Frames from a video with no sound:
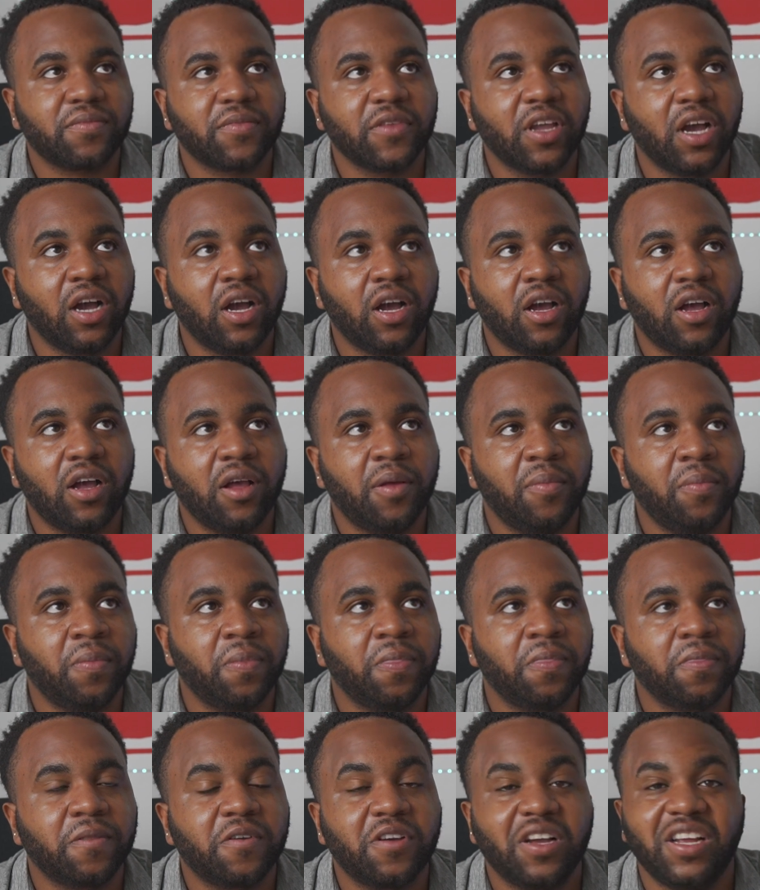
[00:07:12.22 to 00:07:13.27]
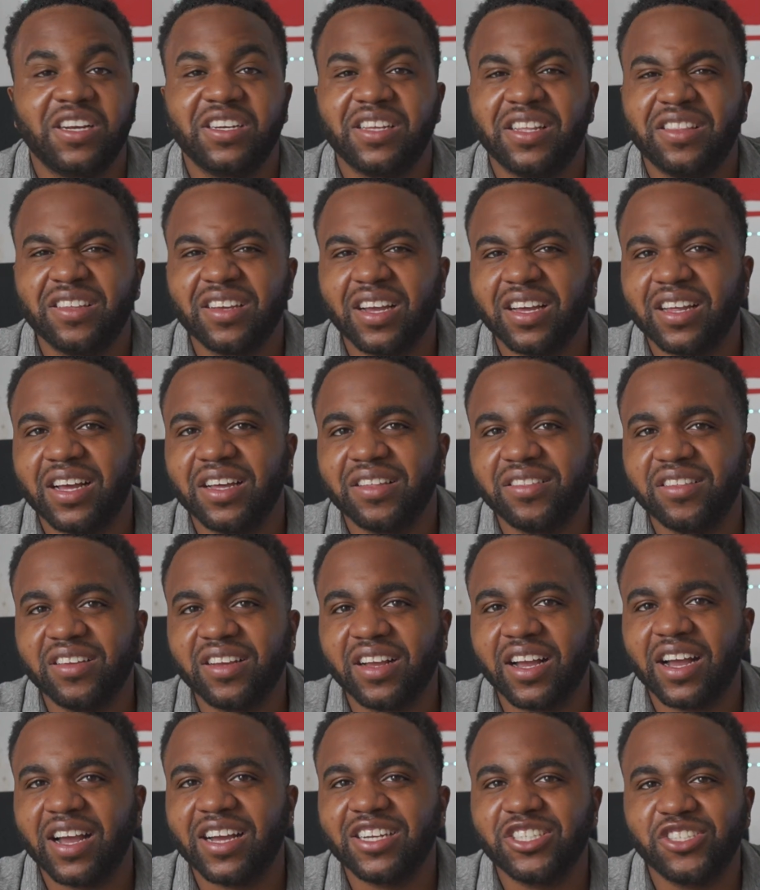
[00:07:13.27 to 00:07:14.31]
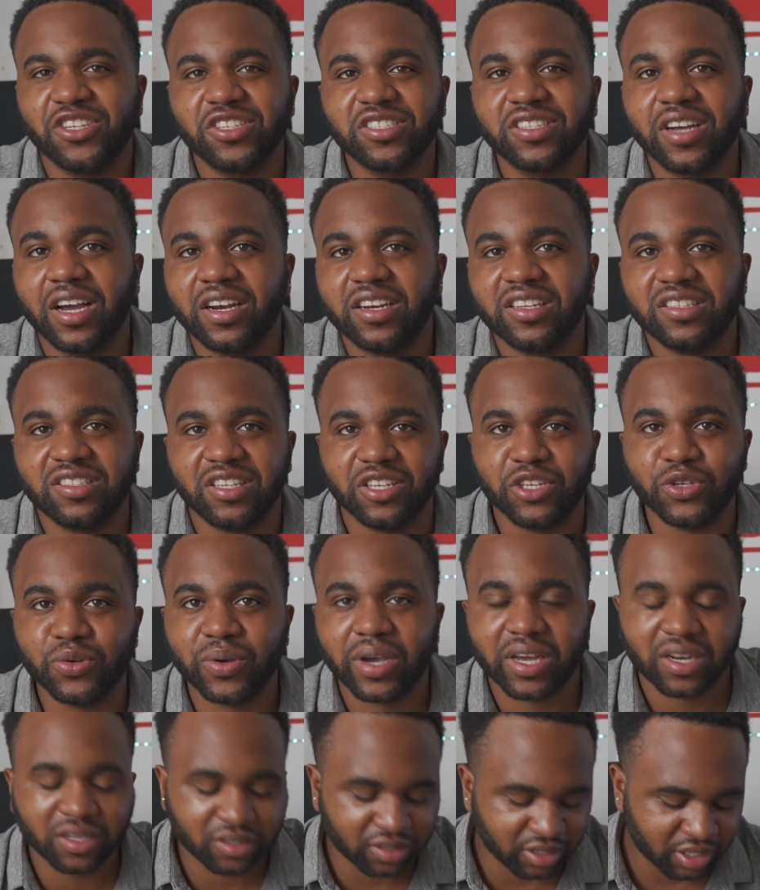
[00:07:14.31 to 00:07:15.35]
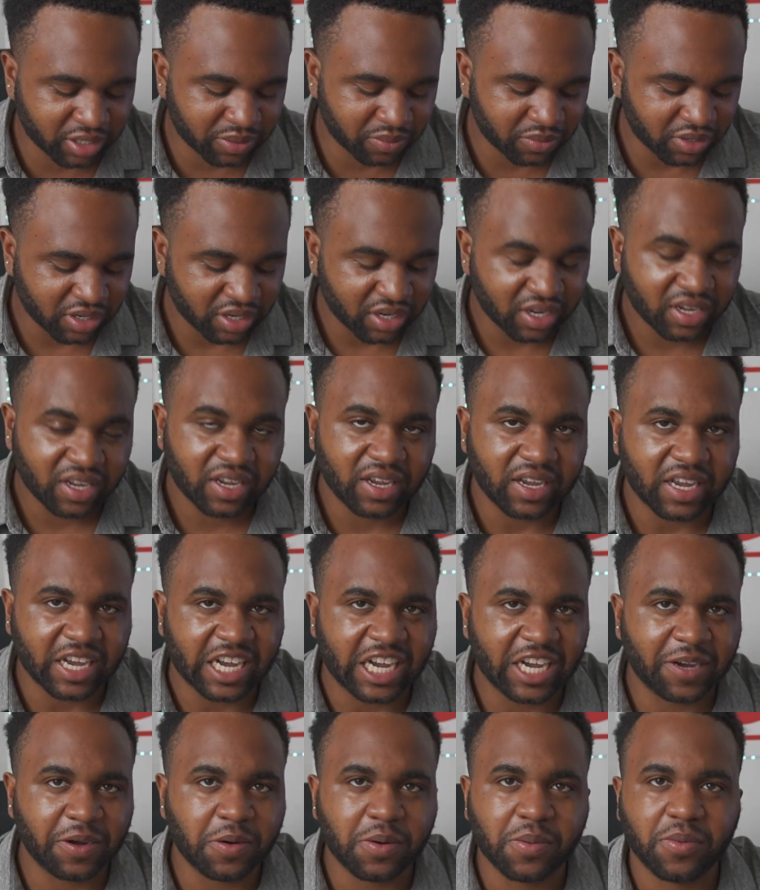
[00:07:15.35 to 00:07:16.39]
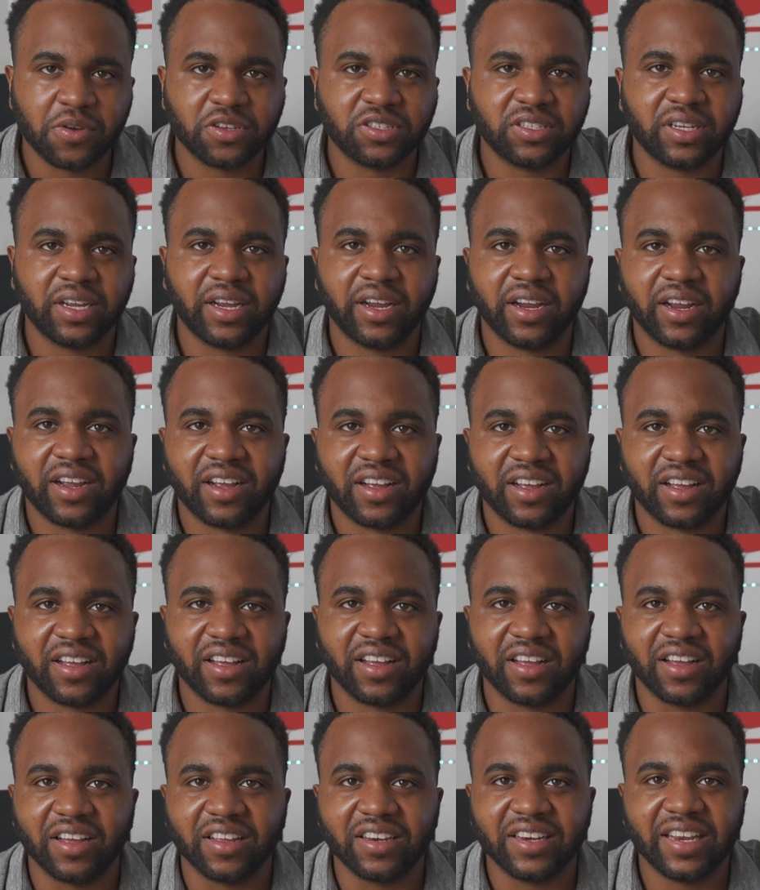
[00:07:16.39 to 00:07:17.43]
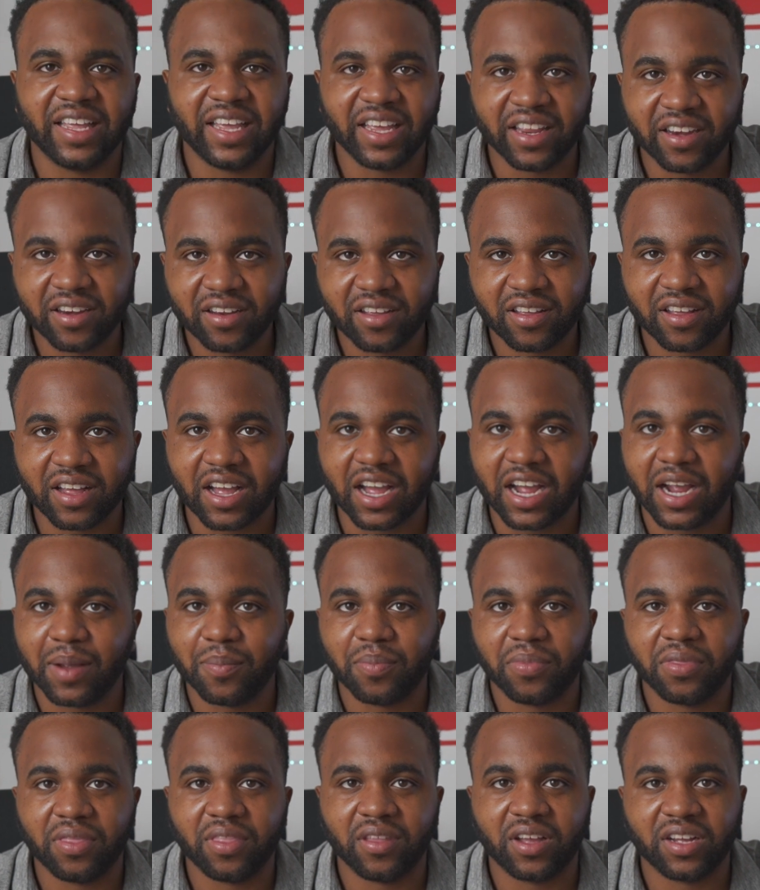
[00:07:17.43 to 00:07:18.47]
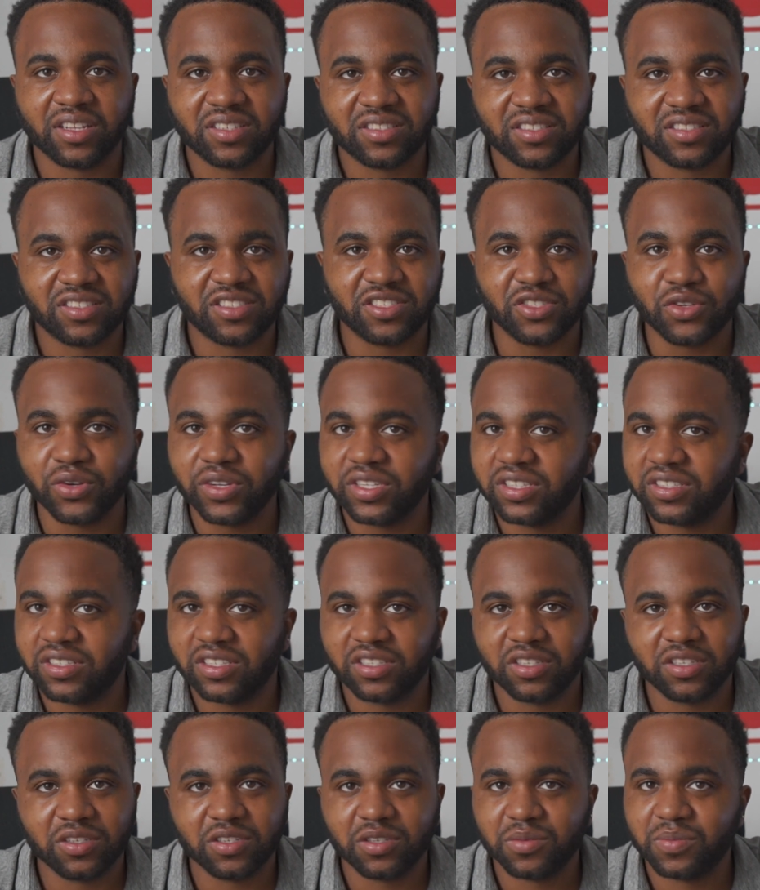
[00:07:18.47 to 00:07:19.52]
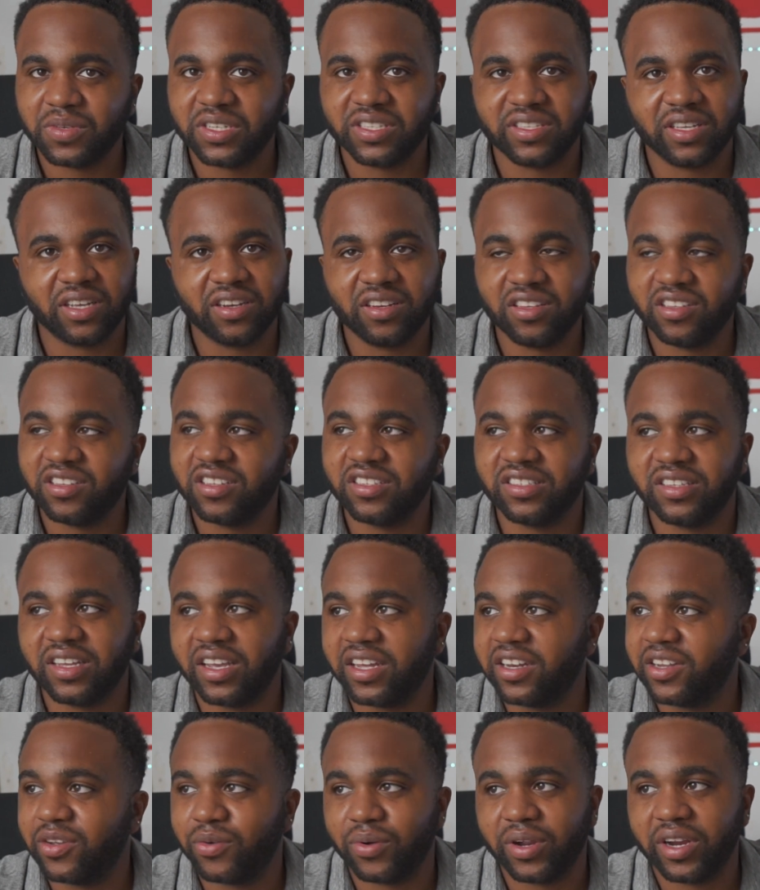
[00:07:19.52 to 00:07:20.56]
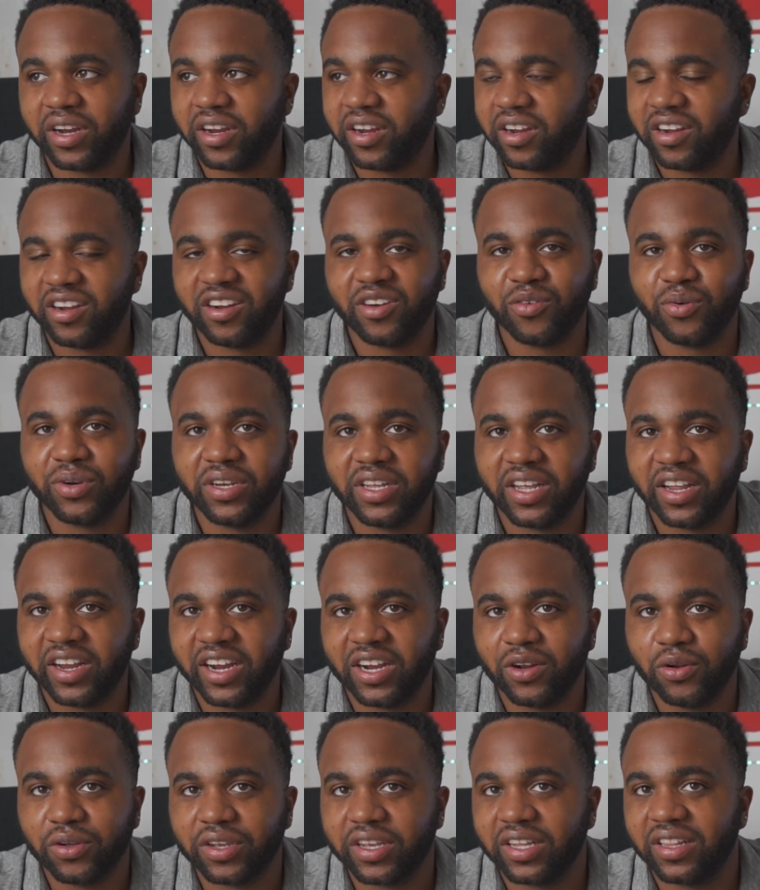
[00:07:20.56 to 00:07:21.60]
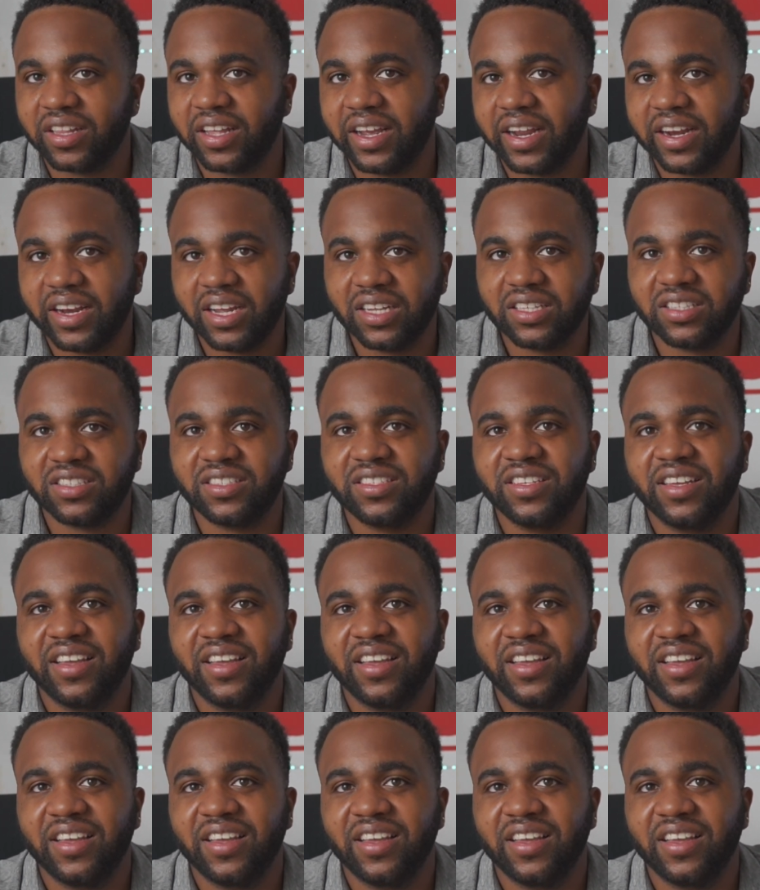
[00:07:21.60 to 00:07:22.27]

I think I had just gotten into you at the time. And my mom was like, Dane, I'm not going to be sending you to anywhere with your hair looking like that.